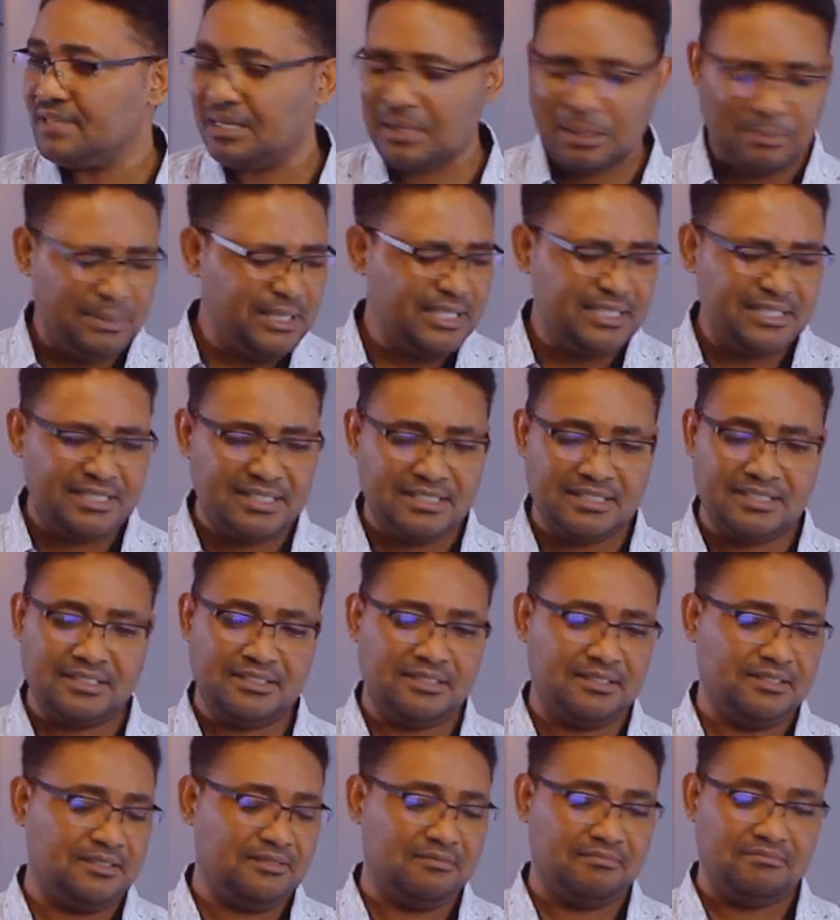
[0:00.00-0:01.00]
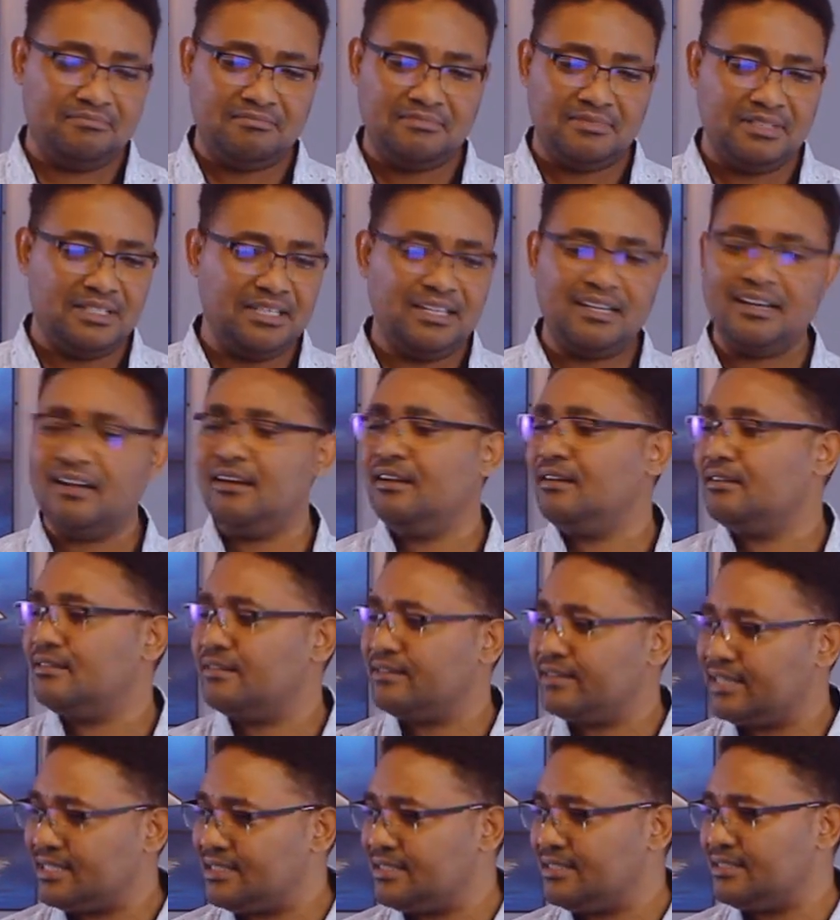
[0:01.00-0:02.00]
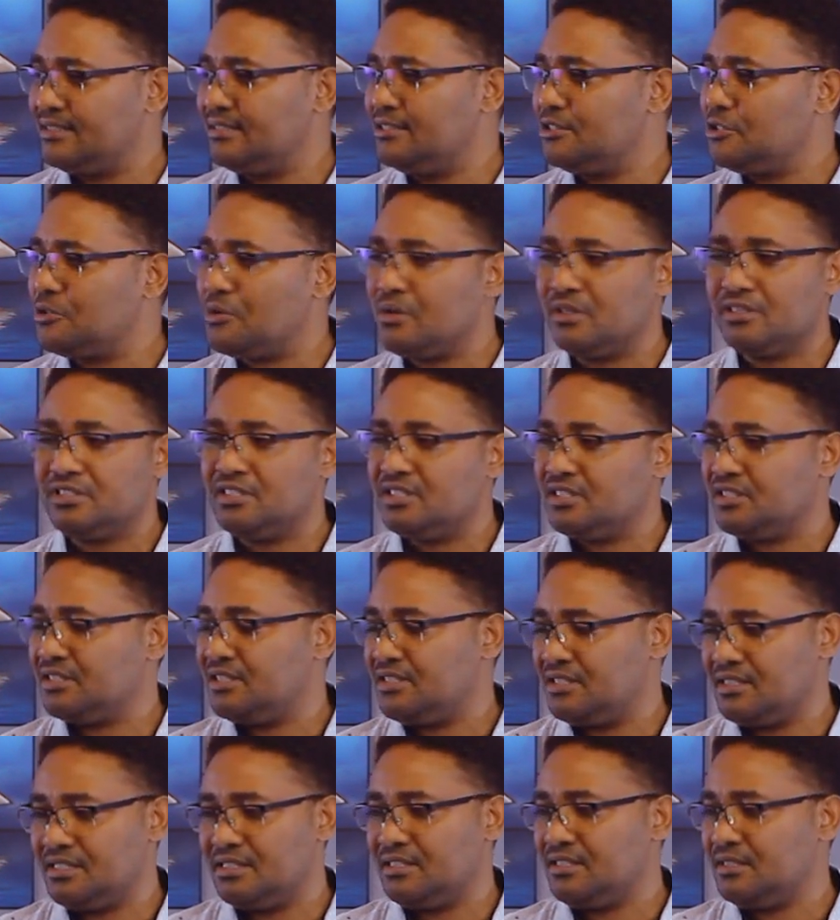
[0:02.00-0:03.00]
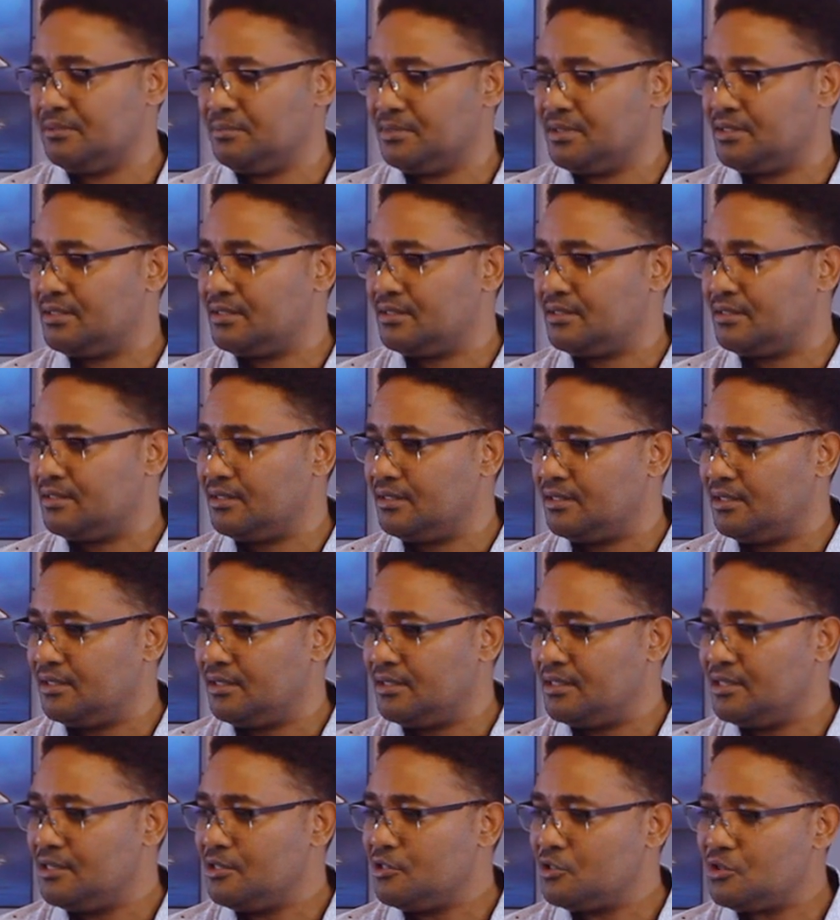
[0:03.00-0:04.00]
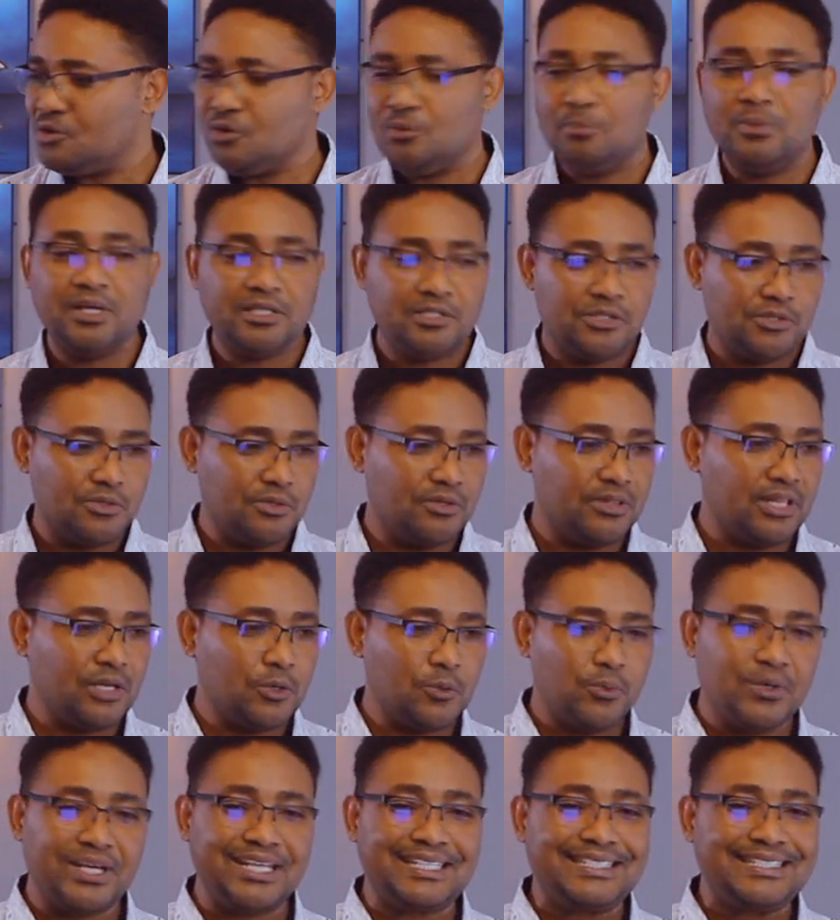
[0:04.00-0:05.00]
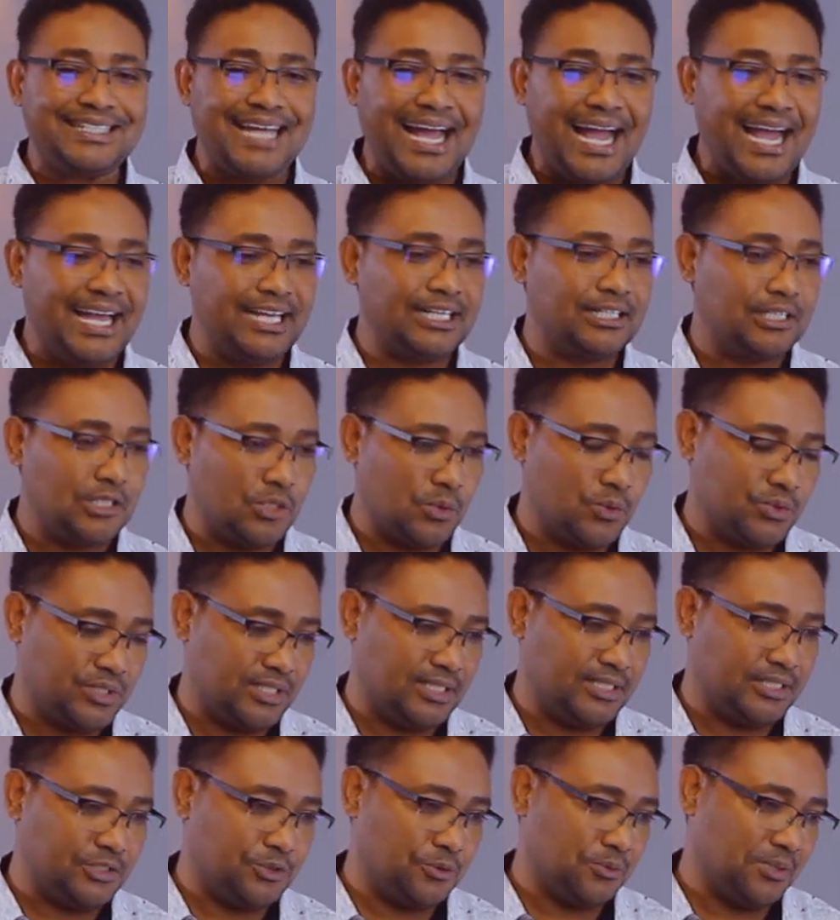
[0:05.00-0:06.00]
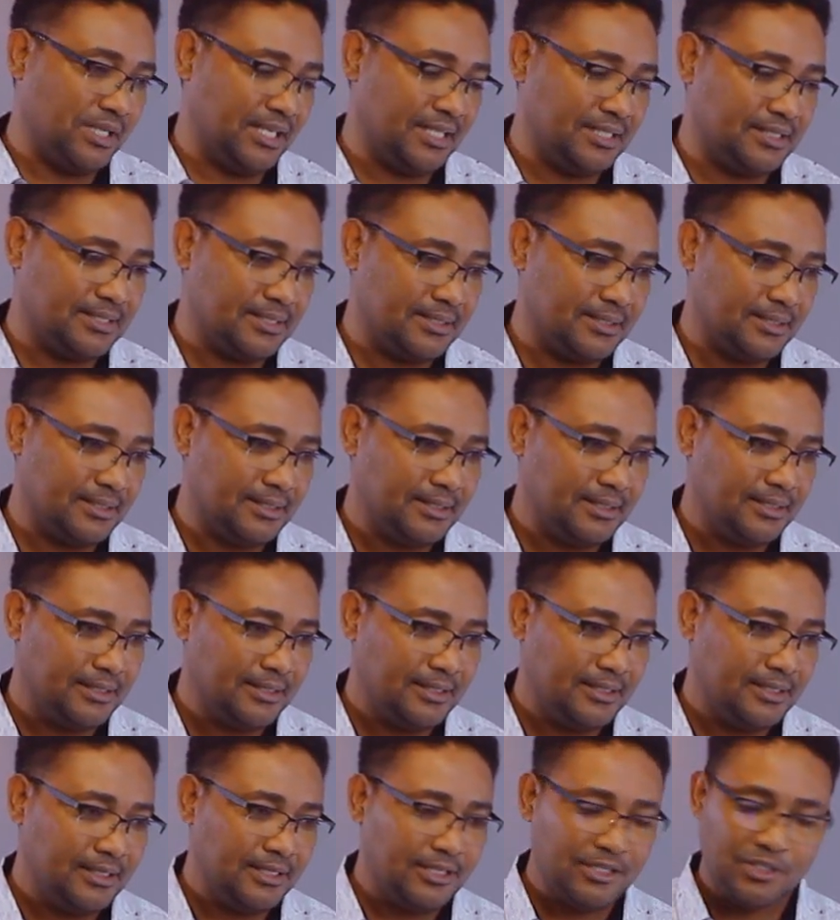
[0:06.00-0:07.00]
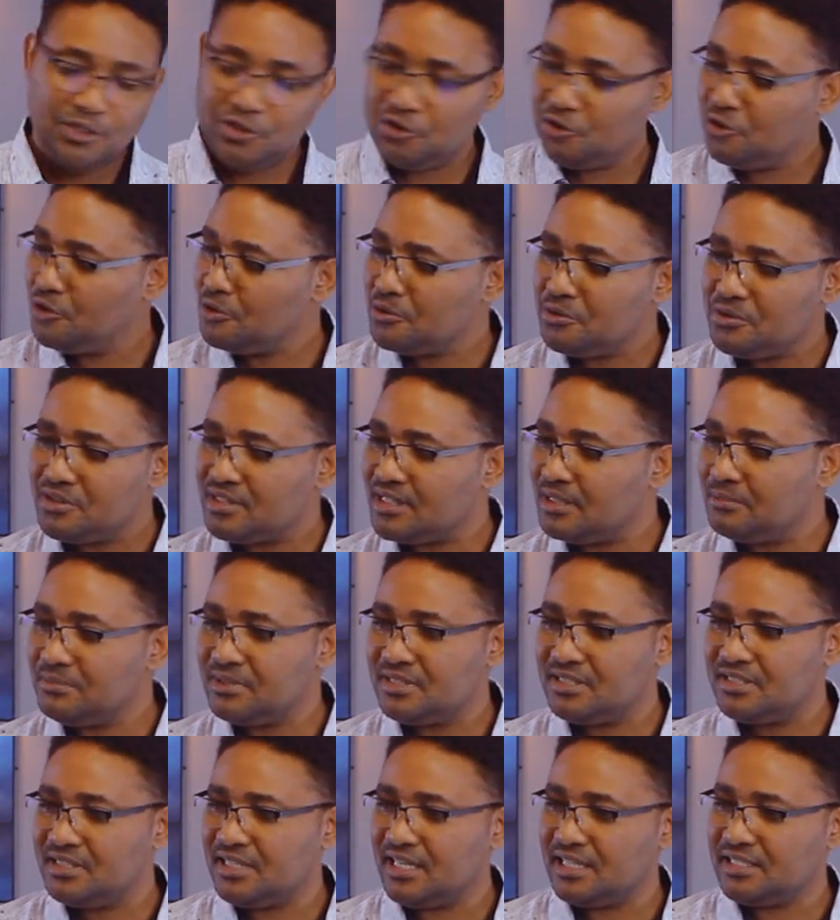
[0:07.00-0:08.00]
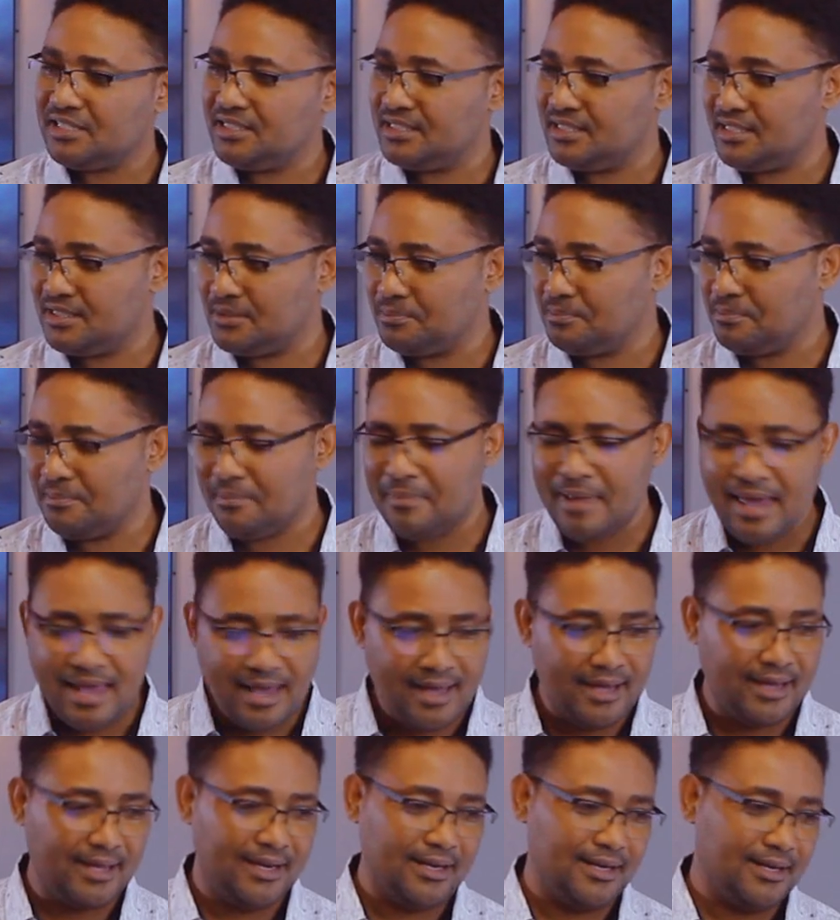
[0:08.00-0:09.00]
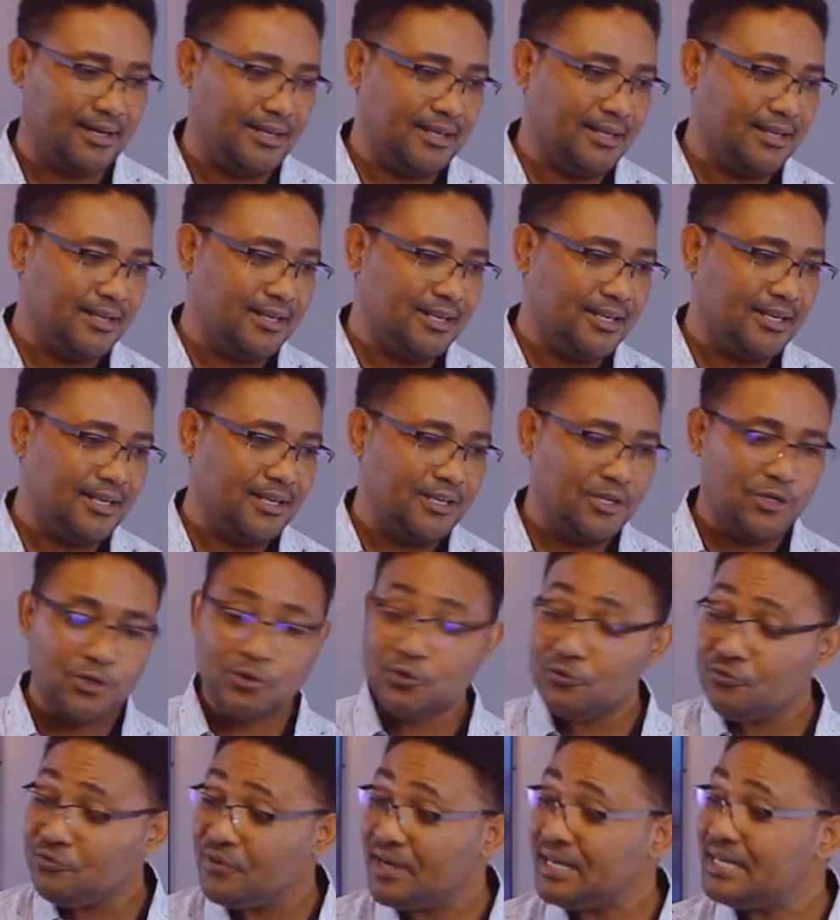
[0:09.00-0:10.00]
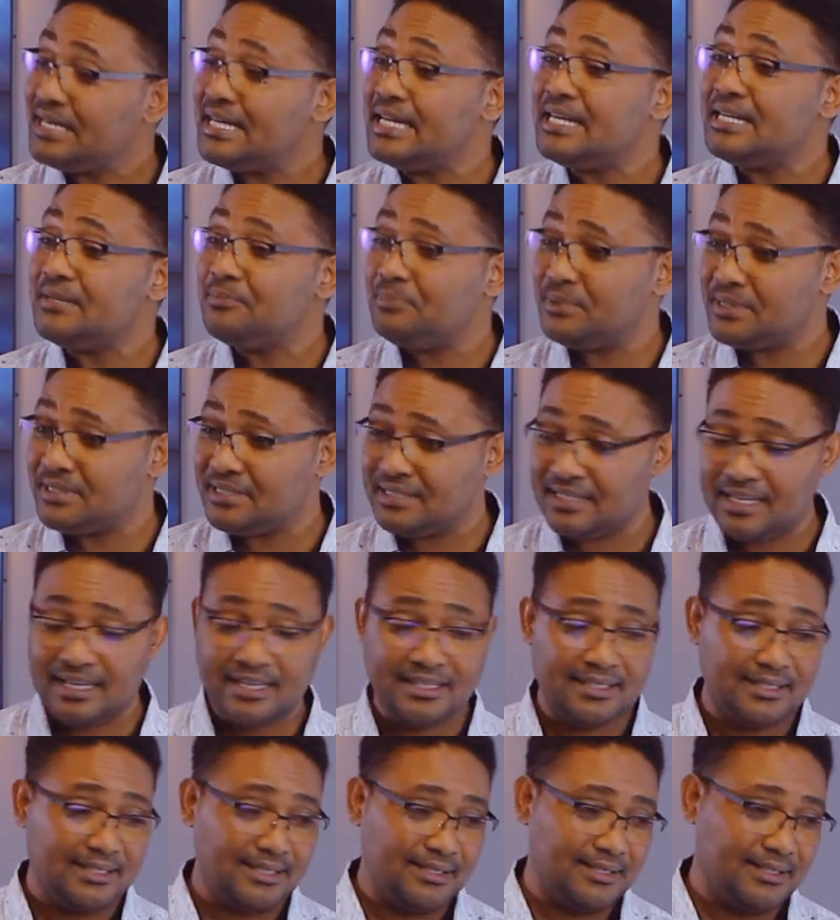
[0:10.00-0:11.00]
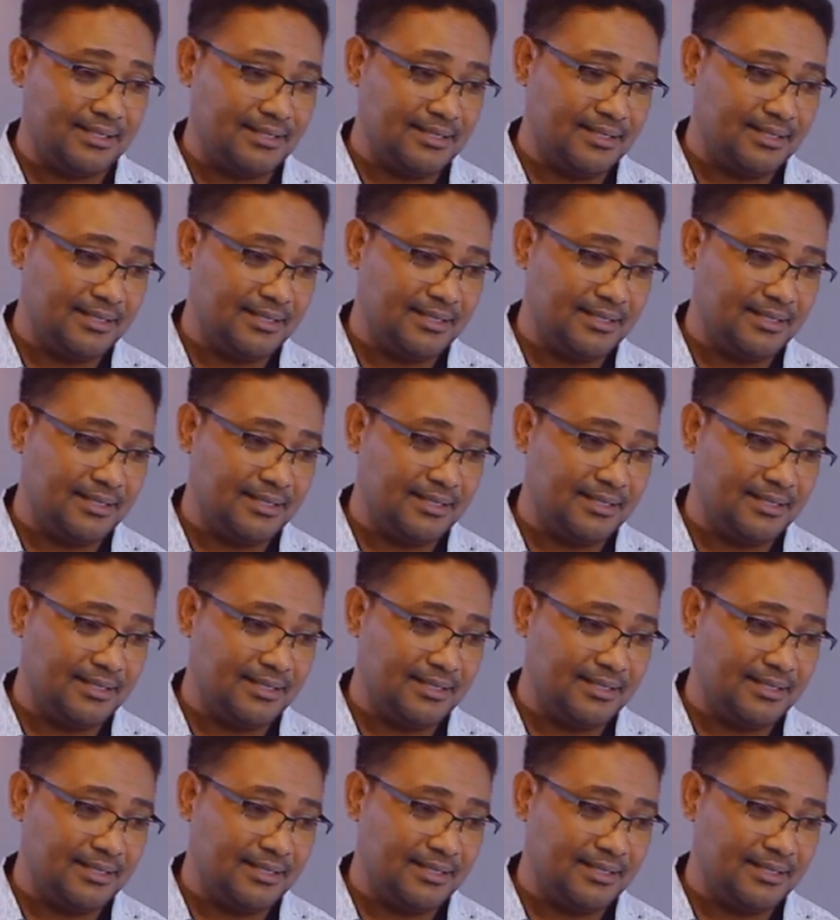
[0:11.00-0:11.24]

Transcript: I mean, it is incorporated into our church systems, so much so that we are tied closely to it. You go to some churches, man, you'll find 90%.